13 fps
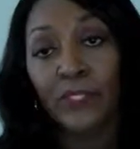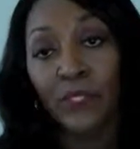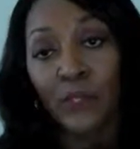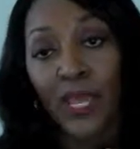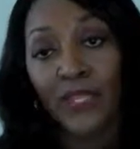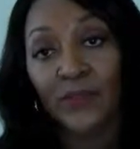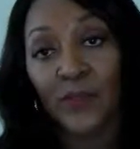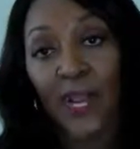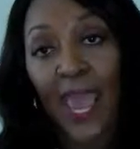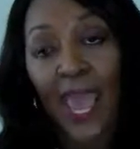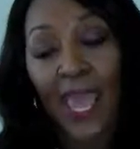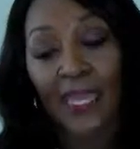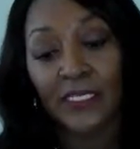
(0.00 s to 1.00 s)
So that's what
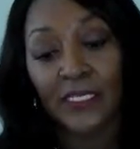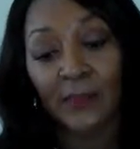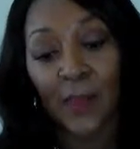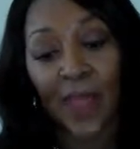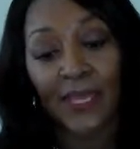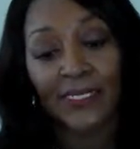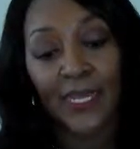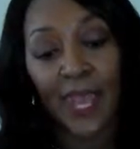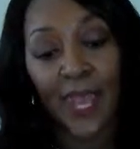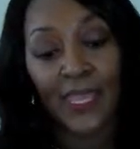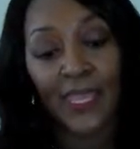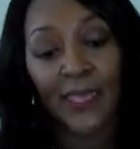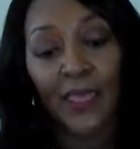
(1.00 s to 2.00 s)
I added to my
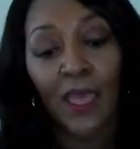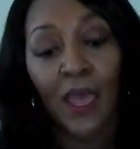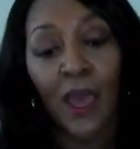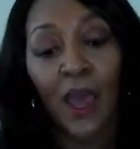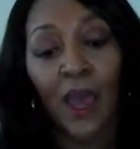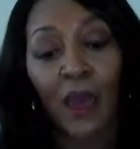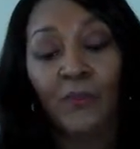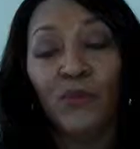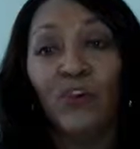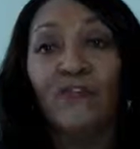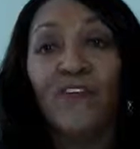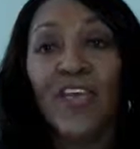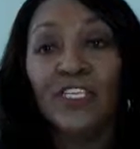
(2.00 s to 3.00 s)
diet.
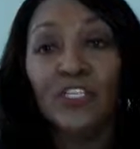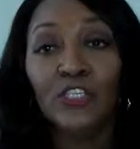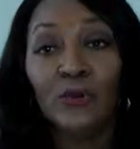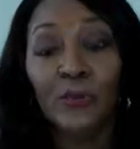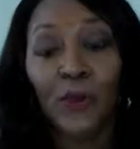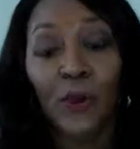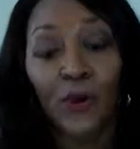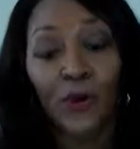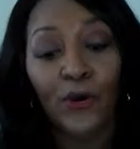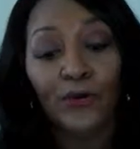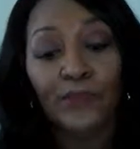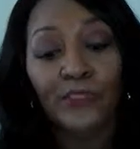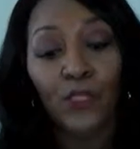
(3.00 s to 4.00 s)
Your
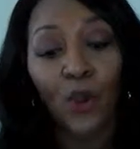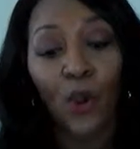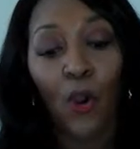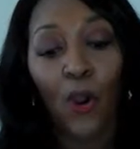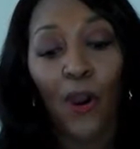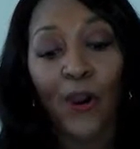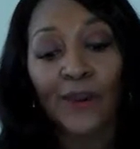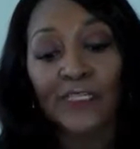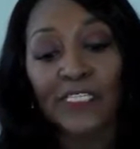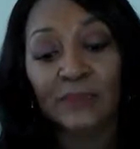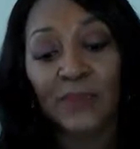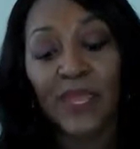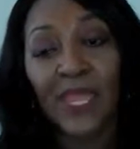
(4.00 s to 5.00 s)
vegetables are
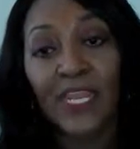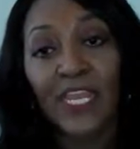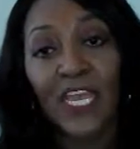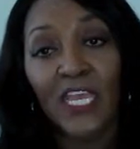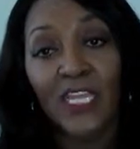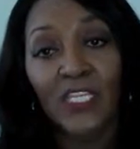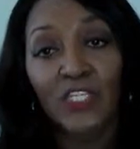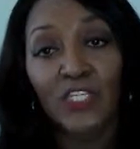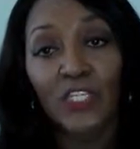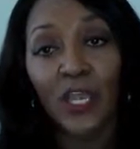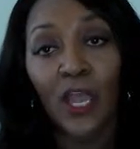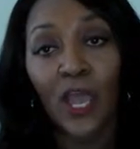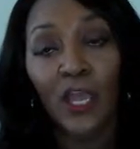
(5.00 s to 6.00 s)

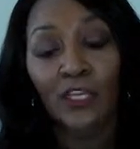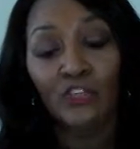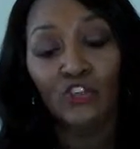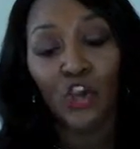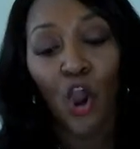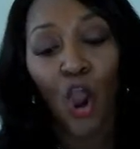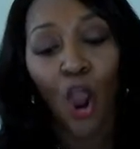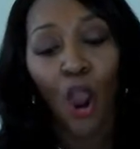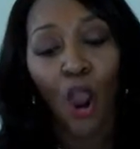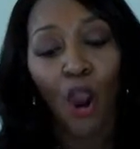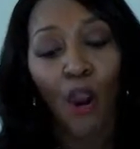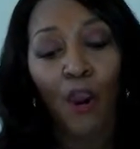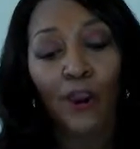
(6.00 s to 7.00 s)
spinach,
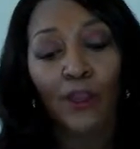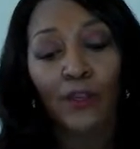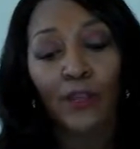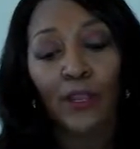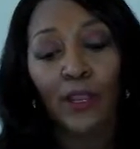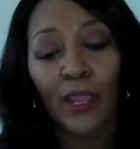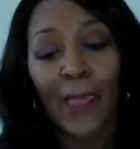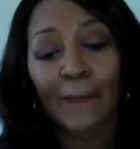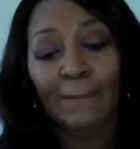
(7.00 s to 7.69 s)
chard,